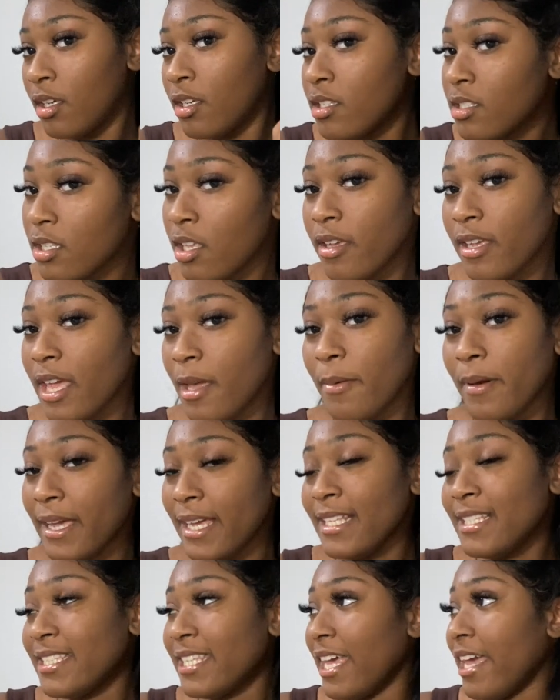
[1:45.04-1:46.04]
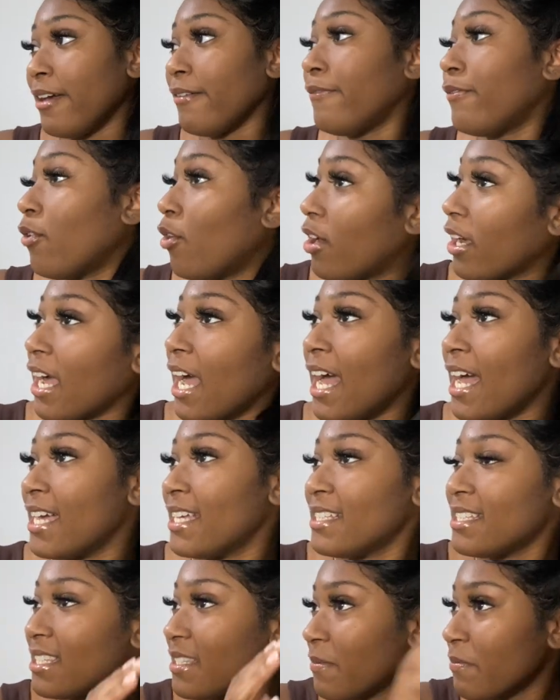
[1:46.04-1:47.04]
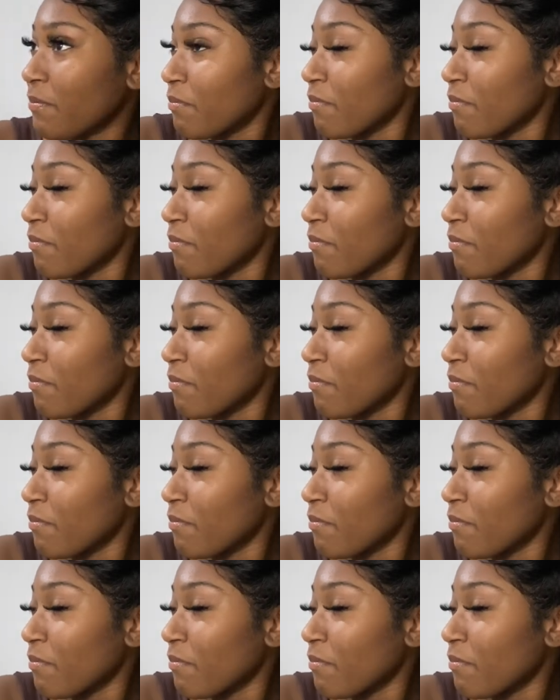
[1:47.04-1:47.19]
So yeah, we're in tier 4, guys.